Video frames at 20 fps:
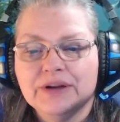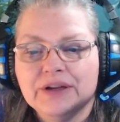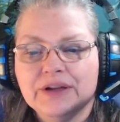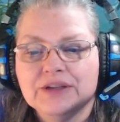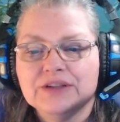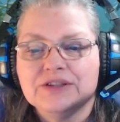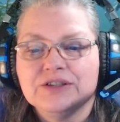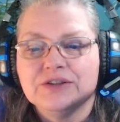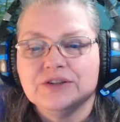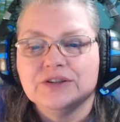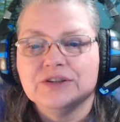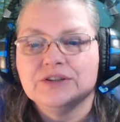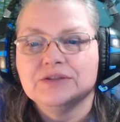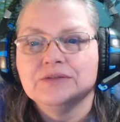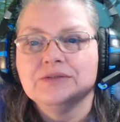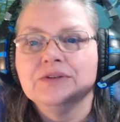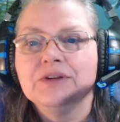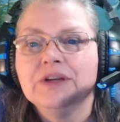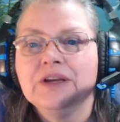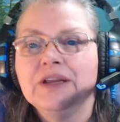into
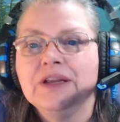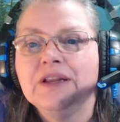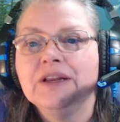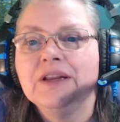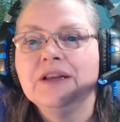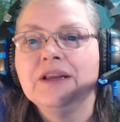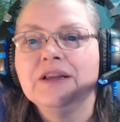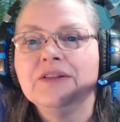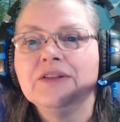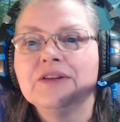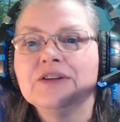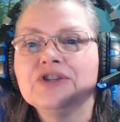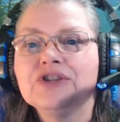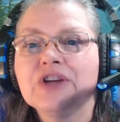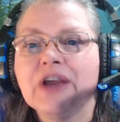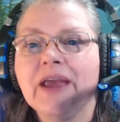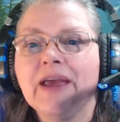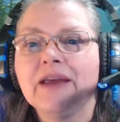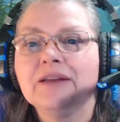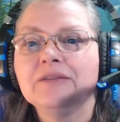in the
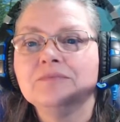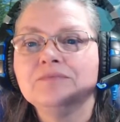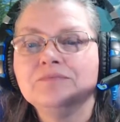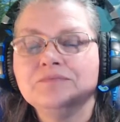chat.